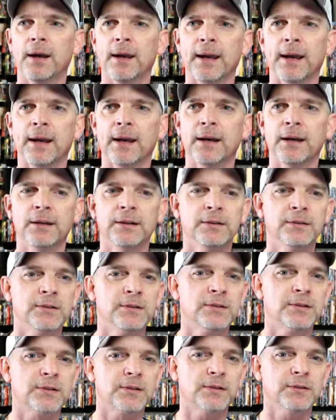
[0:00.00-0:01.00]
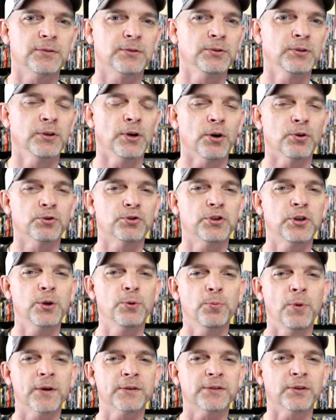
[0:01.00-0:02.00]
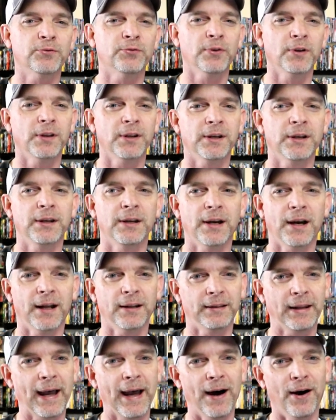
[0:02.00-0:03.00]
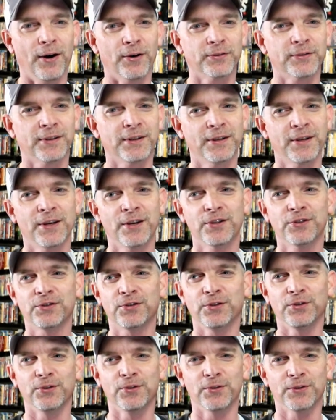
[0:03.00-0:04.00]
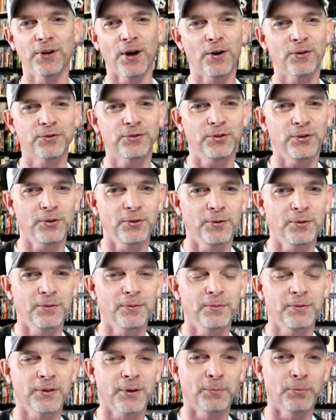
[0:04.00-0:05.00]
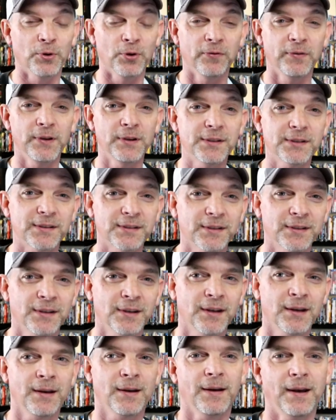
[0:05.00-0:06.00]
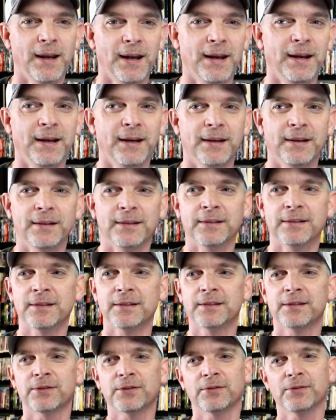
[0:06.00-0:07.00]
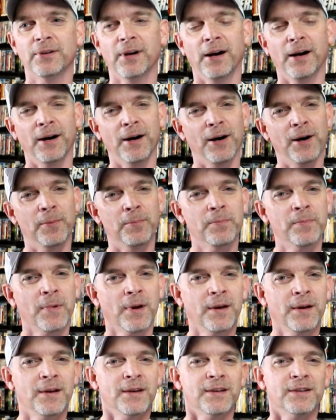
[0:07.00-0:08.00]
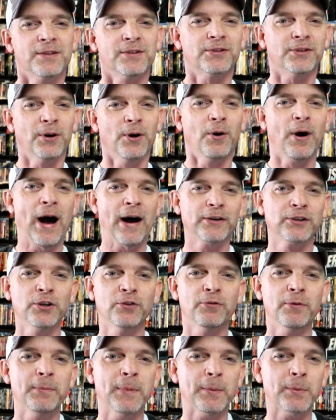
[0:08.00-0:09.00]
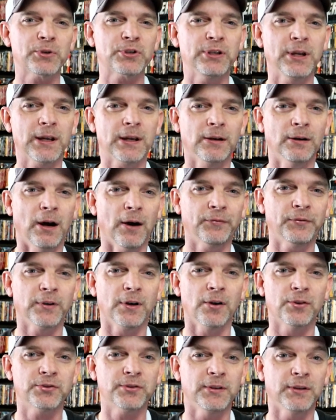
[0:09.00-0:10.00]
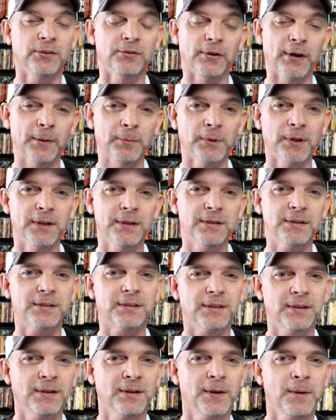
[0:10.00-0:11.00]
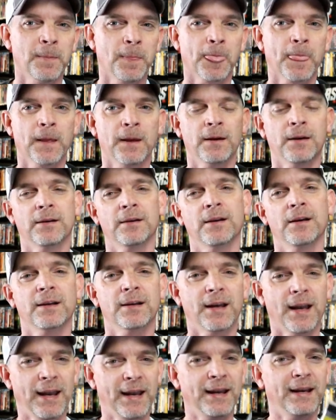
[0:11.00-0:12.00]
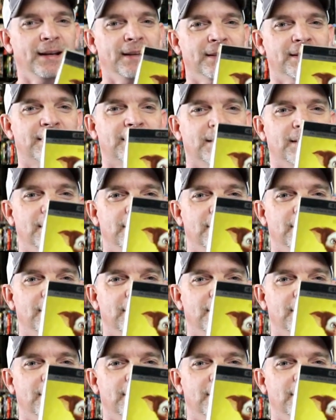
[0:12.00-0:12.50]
And, you know, she wasn't really allowed to go to the movies. And so I do remember sneaking off to go see Gremlins. And